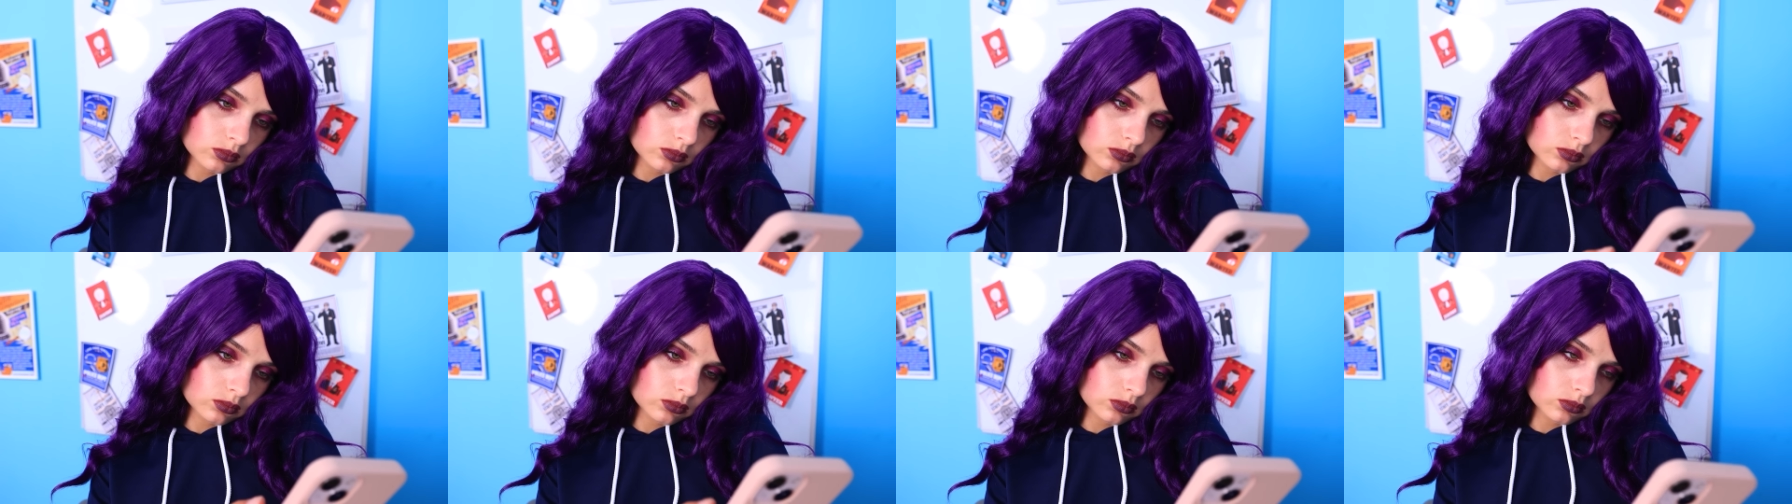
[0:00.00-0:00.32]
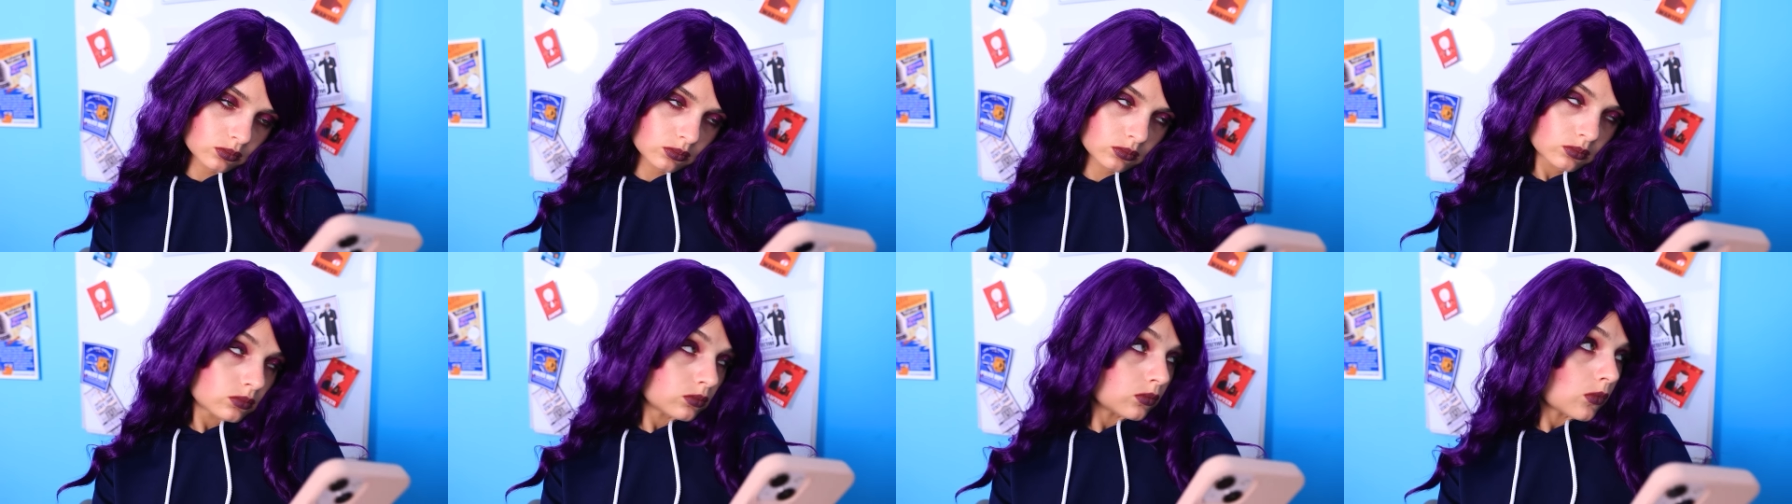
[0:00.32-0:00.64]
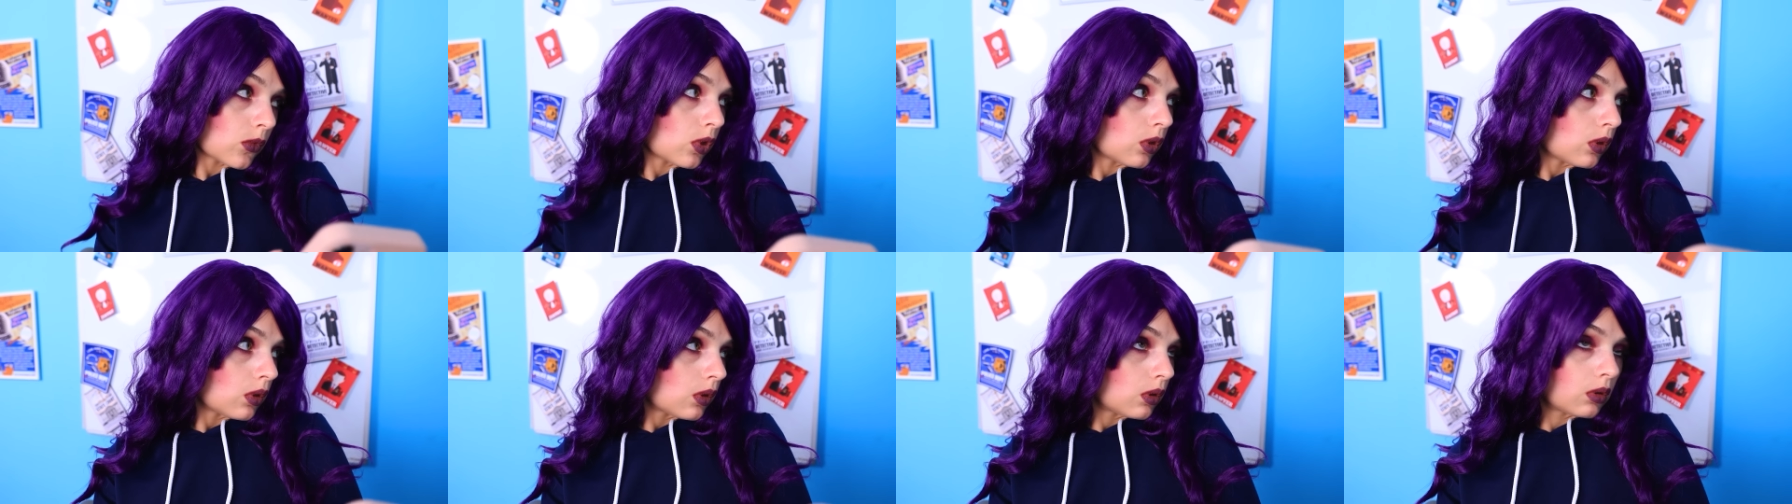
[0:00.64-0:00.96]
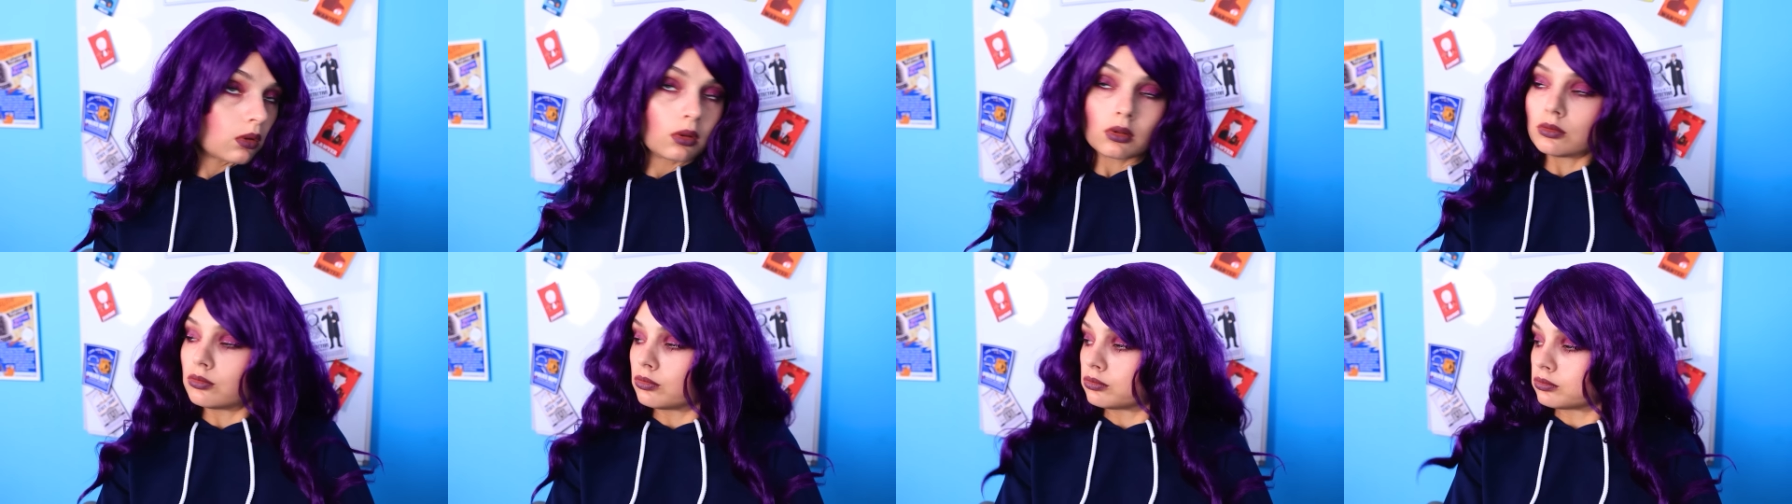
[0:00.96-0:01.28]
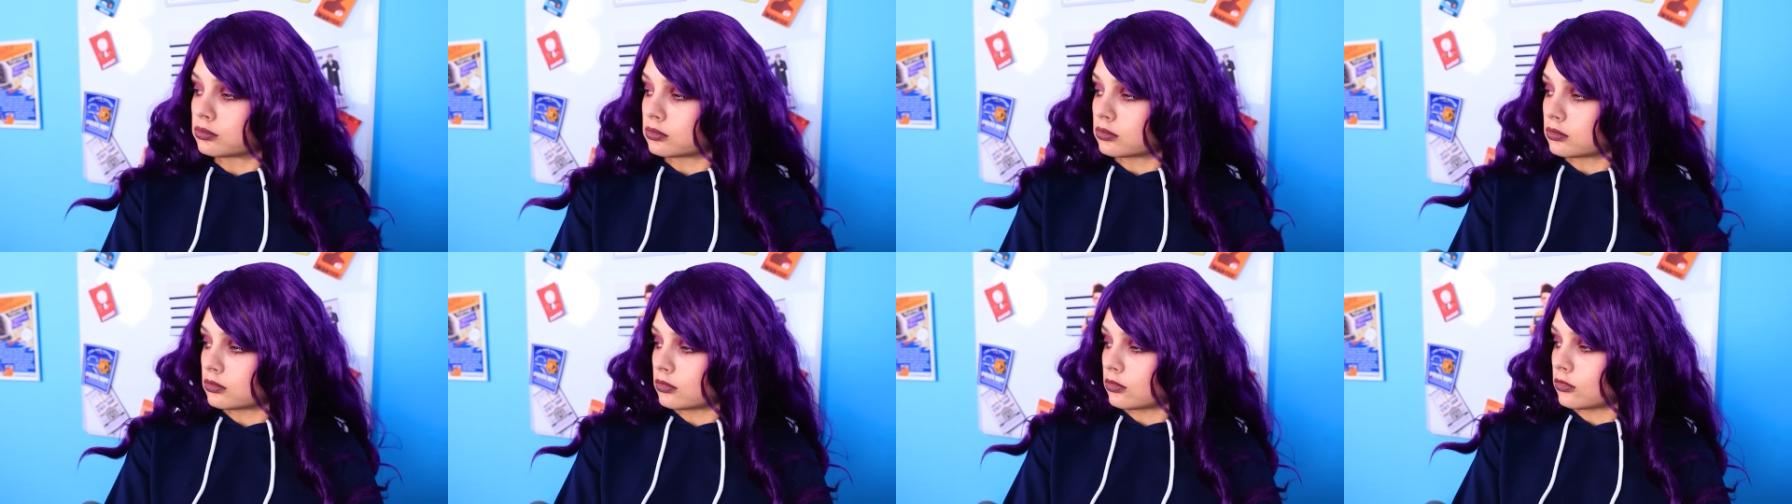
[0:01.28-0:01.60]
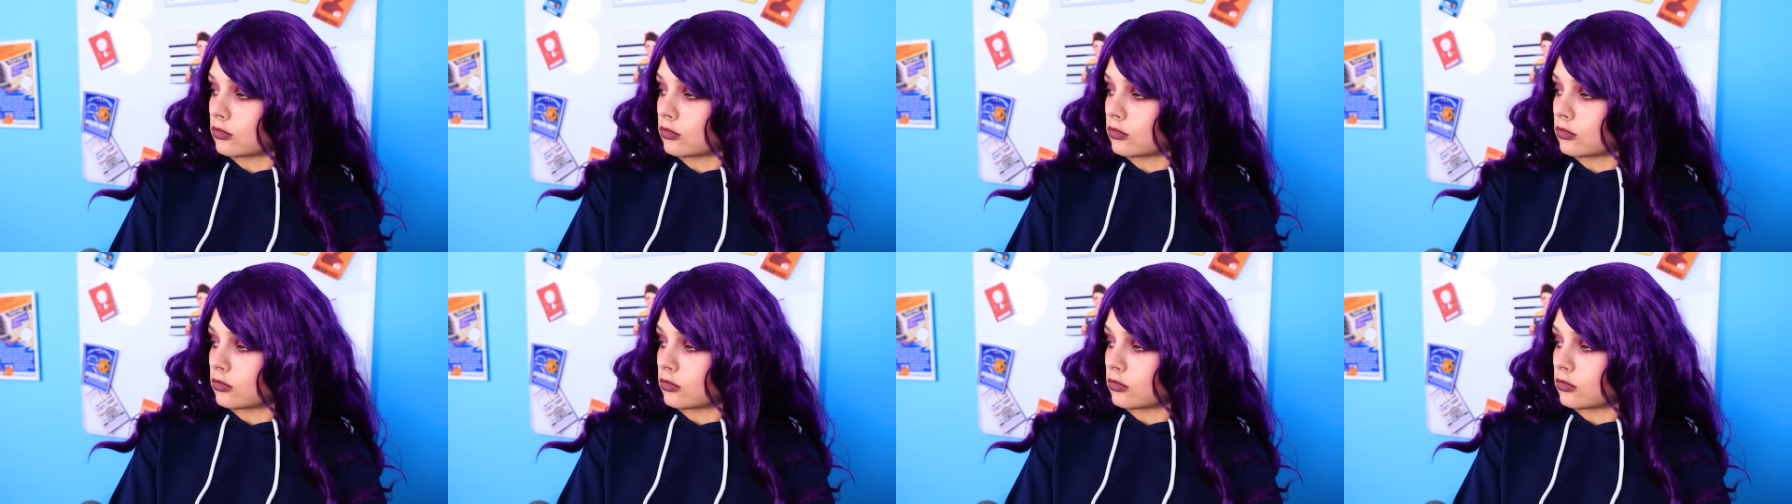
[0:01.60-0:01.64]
Are you serious?